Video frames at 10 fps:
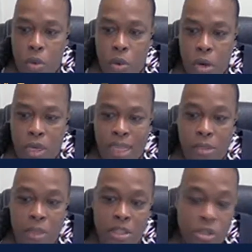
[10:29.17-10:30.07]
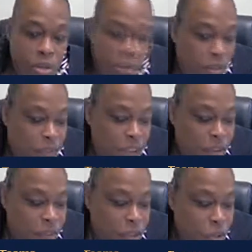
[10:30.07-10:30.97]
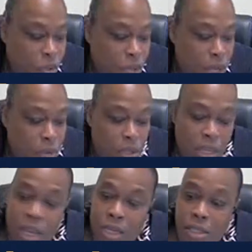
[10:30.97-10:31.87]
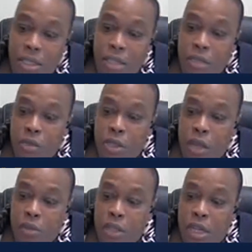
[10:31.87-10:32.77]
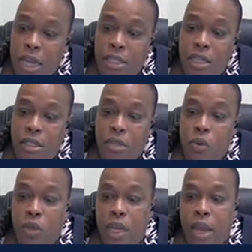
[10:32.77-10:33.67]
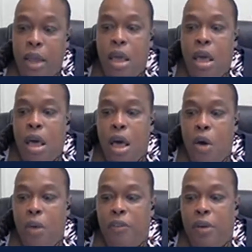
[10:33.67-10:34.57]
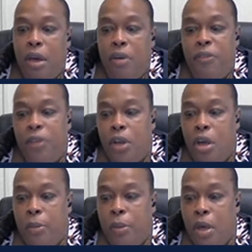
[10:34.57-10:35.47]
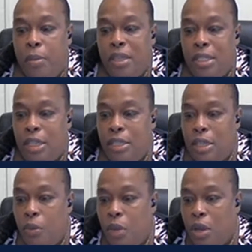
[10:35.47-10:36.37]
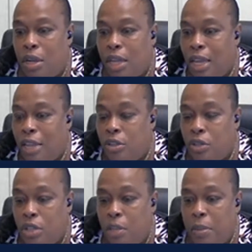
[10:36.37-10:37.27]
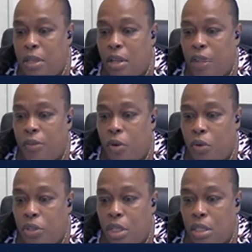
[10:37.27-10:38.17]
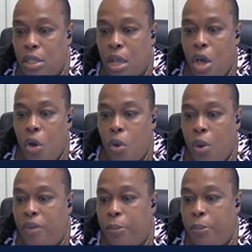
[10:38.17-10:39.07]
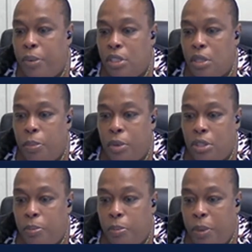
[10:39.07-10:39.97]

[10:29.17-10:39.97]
or more that's been certified for 2018-2019 school year. However, for the upcoming season, we're going to get a new submittal of coaches, whoever the principals